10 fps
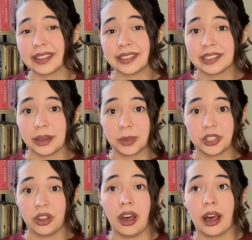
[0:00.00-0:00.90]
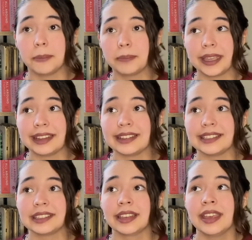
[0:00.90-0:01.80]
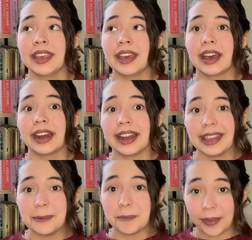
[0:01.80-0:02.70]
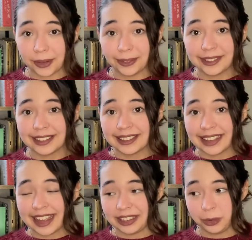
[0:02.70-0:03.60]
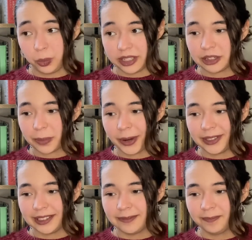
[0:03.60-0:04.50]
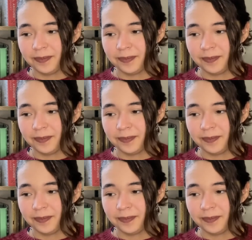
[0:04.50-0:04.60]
summer top because I am built as a winter person.